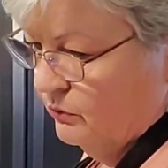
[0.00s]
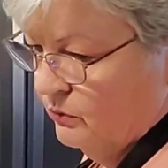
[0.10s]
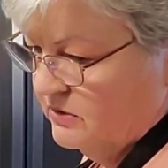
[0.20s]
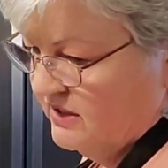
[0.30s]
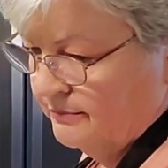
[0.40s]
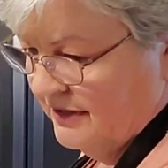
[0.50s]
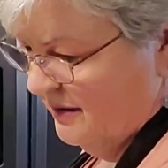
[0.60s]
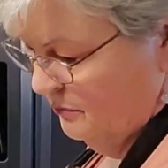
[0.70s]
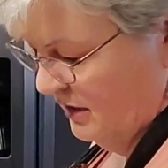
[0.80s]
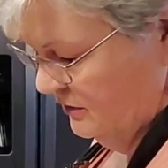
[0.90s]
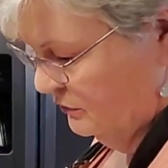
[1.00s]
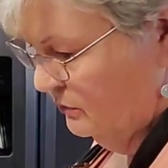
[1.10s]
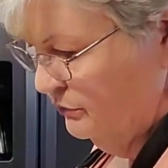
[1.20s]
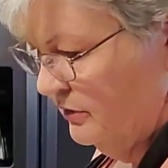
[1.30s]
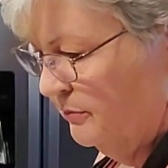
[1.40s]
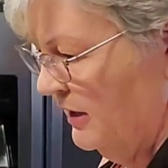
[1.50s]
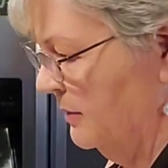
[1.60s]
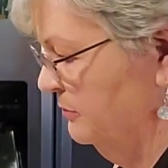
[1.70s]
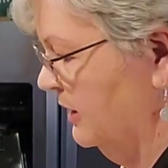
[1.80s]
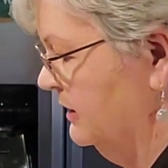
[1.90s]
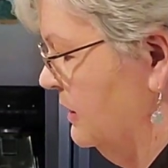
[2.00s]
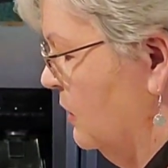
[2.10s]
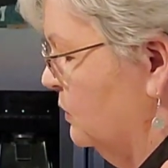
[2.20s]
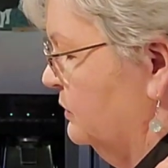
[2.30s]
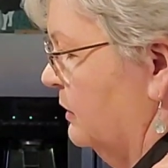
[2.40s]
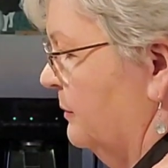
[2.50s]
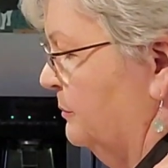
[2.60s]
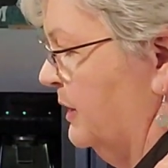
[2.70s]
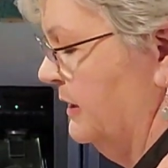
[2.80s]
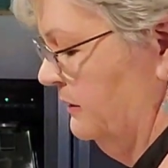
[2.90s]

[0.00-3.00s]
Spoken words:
But I was doing so much this day that